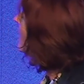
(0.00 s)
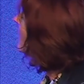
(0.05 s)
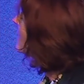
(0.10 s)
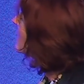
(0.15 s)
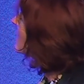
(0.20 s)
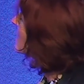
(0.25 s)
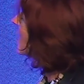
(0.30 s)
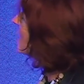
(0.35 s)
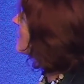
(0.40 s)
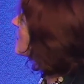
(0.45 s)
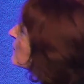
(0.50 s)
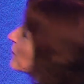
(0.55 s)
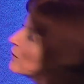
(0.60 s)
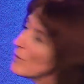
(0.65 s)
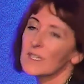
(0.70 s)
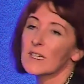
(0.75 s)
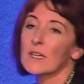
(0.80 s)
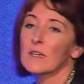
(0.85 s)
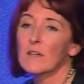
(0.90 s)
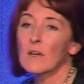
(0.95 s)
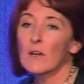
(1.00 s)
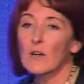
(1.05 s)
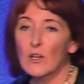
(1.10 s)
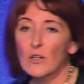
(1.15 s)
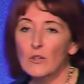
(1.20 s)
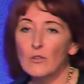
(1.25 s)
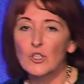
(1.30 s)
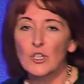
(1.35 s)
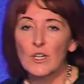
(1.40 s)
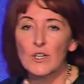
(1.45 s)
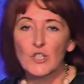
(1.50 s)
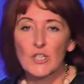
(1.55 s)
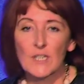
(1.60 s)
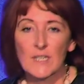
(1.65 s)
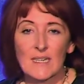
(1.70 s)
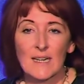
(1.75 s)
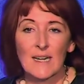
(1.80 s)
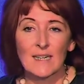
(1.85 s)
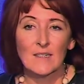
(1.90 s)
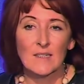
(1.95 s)
So I suppose in conclusion, I'd just
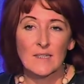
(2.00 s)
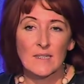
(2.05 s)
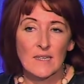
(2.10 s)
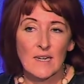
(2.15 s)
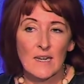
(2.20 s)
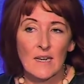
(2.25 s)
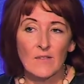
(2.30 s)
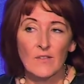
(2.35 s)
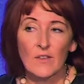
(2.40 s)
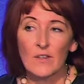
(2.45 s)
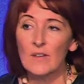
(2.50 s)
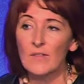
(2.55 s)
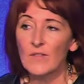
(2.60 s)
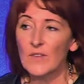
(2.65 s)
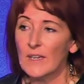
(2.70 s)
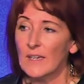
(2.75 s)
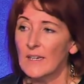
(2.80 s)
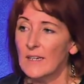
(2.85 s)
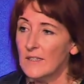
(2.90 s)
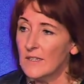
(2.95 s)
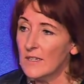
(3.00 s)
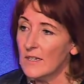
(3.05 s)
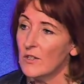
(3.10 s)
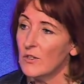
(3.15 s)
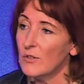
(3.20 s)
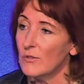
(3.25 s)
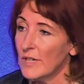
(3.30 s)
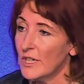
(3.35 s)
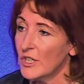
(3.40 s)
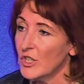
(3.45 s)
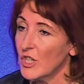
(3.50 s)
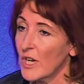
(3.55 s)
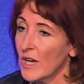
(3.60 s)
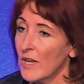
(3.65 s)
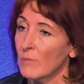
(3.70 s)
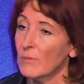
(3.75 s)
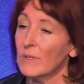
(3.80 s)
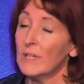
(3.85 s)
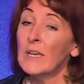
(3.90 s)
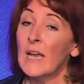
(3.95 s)
like to say that in the EDUHL,
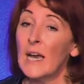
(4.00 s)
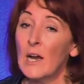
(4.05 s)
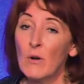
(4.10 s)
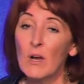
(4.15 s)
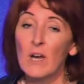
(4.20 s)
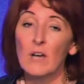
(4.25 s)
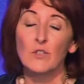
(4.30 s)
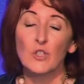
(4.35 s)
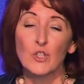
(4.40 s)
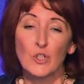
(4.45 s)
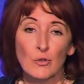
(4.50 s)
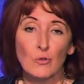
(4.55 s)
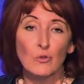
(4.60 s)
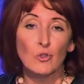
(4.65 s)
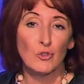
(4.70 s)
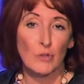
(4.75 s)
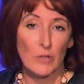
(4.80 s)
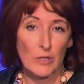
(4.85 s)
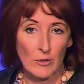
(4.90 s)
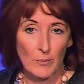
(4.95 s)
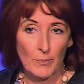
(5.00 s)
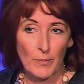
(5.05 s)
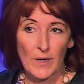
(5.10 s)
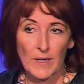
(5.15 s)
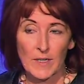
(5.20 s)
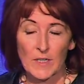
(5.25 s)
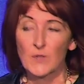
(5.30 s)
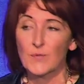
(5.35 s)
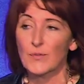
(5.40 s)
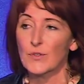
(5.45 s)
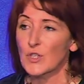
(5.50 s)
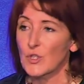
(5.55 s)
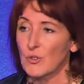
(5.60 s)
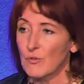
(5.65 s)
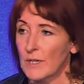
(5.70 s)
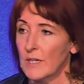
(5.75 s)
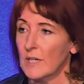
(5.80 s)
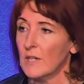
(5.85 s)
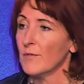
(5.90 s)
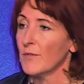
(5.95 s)
we now have 2 trigger points for
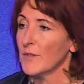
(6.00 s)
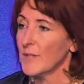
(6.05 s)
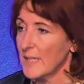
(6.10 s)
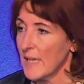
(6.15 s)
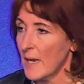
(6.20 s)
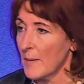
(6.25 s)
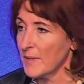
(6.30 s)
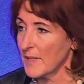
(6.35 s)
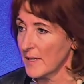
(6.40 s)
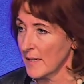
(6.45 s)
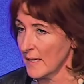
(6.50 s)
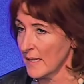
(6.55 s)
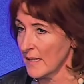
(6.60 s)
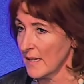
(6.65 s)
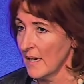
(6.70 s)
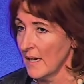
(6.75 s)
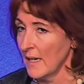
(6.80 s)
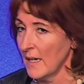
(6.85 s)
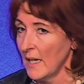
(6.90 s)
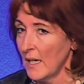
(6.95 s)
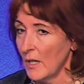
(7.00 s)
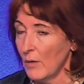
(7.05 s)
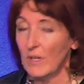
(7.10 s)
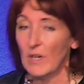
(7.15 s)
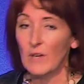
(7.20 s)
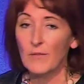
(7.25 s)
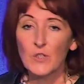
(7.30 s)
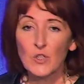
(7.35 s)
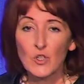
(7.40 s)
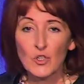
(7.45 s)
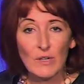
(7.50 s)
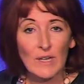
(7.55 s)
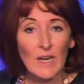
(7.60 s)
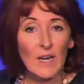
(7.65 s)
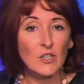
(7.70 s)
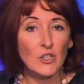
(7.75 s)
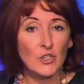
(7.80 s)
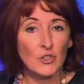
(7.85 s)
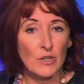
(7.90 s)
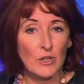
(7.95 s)
screening for sepsis. We have the
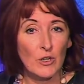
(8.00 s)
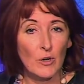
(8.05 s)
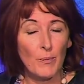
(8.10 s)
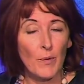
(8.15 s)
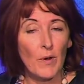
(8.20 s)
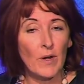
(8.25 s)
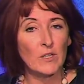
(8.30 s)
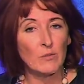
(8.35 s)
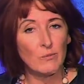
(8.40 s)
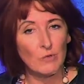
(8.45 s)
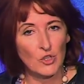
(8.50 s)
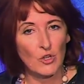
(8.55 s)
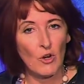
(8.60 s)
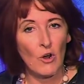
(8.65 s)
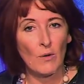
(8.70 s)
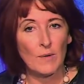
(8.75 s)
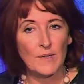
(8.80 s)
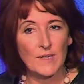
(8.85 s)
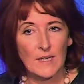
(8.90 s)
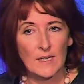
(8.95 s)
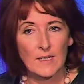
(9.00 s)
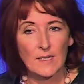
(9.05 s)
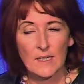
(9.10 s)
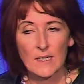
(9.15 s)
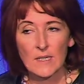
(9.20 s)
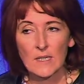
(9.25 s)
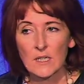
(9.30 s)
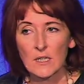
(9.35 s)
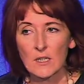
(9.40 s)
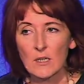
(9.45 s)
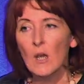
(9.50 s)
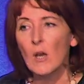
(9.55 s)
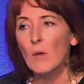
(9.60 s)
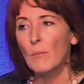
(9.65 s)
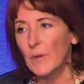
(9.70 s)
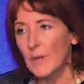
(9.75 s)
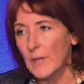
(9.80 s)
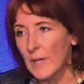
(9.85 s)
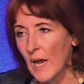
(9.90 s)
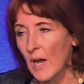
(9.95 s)
triage trigger point, which always existed,
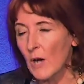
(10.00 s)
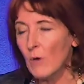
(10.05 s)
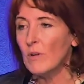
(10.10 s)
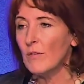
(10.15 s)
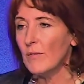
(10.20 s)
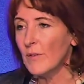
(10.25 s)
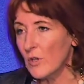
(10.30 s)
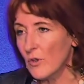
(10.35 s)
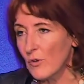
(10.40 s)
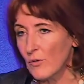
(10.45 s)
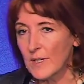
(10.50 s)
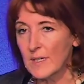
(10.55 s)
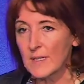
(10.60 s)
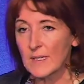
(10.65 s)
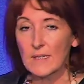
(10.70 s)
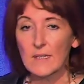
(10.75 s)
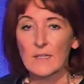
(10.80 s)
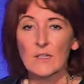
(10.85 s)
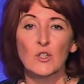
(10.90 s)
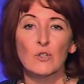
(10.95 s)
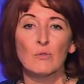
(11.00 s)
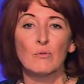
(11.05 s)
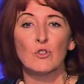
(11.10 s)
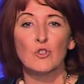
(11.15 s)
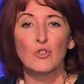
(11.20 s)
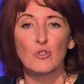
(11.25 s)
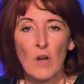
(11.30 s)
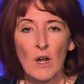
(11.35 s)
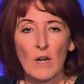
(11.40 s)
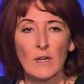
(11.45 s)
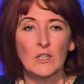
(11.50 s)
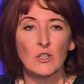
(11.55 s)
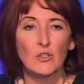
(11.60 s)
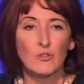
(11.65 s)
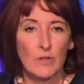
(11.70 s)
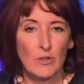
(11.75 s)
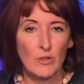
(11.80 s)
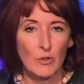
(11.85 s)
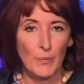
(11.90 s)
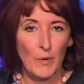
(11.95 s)
but now we've increased this to a trolley
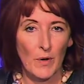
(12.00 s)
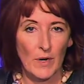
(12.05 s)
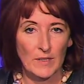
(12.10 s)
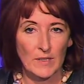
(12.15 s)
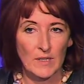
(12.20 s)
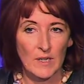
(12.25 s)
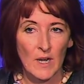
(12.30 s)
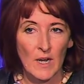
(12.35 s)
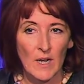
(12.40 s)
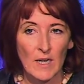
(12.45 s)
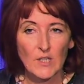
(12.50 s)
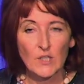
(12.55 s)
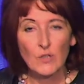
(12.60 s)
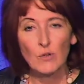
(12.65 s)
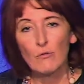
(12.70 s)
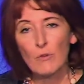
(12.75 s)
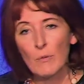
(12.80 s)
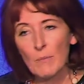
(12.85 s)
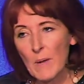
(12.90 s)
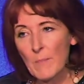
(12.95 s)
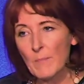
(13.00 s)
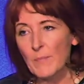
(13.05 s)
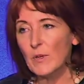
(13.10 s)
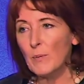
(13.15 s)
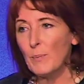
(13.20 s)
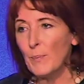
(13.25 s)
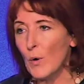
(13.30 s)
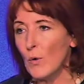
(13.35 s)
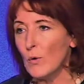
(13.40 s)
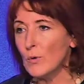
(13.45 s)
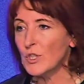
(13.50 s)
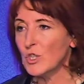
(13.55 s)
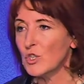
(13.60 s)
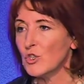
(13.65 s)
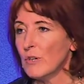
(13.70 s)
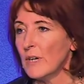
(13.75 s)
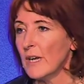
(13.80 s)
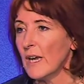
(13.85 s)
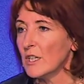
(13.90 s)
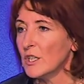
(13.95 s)
trigger point. So remember the
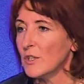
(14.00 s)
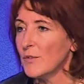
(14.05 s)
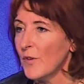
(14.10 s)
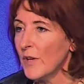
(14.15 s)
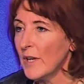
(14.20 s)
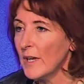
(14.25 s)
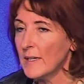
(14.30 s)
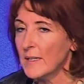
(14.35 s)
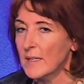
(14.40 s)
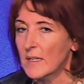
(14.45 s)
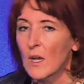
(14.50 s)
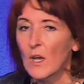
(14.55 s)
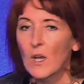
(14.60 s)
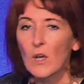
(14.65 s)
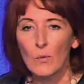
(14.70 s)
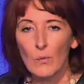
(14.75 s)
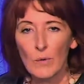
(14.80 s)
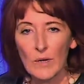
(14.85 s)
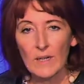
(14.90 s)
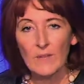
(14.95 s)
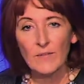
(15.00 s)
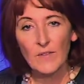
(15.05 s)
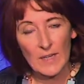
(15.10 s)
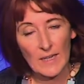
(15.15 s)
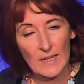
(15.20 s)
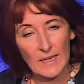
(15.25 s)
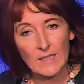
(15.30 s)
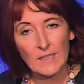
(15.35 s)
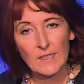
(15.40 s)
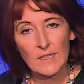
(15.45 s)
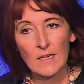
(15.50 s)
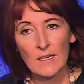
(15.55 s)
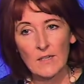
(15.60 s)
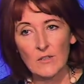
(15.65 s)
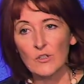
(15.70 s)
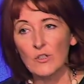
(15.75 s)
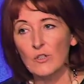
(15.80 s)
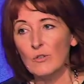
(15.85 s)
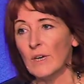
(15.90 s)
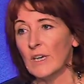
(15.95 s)
post-triage phase. We in the ED at
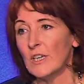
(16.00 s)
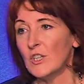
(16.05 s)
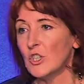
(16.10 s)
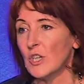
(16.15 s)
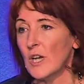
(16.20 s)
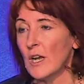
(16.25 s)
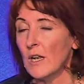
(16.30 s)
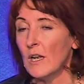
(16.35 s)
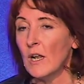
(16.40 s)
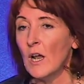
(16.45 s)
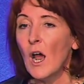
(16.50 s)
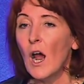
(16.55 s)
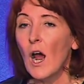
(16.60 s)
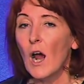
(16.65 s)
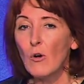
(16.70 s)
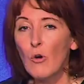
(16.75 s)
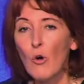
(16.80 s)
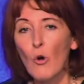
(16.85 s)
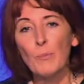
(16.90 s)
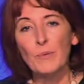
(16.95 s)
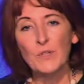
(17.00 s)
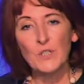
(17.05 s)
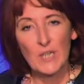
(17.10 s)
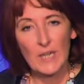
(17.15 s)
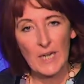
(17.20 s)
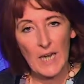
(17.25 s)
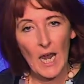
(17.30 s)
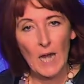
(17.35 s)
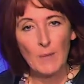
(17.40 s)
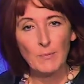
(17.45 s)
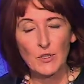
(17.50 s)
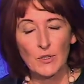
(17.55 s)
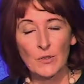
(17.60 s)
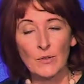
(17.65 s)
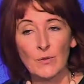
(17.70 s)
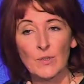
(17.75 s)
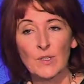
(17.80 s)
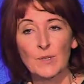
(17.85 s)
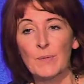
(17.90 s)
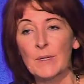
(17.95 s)
UHL are hoping to capture
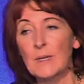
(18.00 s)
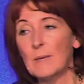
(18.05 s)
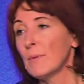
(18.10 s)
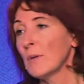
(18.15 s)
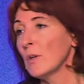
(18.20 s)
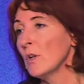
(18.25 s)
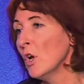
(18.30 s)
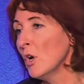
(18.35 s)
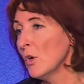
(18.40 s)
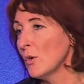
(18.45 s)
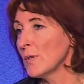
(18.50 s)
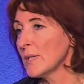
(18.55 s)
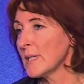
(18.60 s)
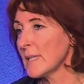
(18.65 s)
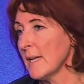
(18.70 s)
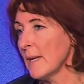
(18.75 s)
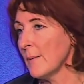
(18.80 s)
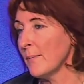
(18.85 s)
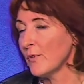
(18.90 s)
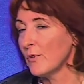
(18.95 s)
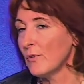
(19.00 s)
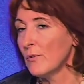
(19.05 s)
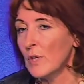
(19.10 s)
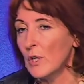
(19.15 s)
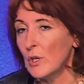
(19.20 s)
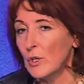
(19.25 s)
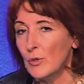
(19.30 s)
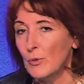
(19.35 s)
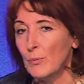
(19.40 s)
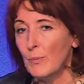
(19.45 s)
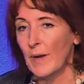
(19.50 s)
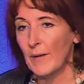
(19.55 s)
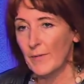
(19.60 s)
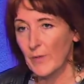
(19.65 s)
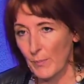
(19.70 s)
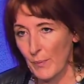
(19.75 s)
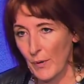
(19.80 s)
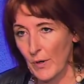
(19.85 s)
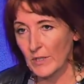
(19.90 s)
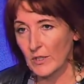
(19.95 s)
those people who slip through the loop at the
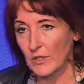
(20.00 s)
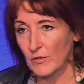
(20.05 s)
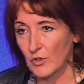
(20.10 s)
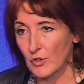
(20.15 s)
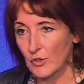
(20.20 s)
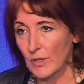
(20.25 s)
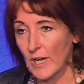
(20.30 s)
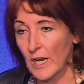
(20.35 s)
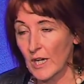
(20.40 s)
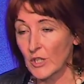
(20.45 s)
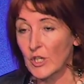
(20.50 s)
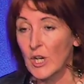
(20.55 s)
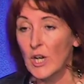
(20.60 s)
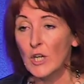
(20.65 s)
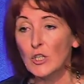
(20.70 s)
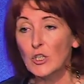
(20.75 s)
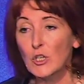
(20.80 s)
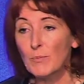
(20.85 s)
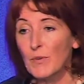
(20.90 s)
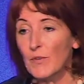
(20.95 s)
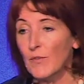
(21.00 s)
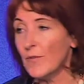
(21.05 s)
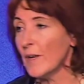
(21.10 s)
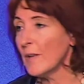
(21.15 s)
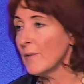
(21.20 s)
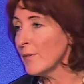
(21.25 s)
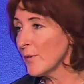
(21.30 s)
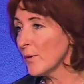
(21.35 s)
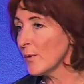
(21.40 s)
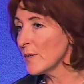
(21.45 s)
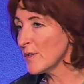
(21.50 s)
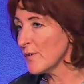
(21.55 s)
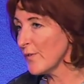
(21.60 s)
point of triage to prevent those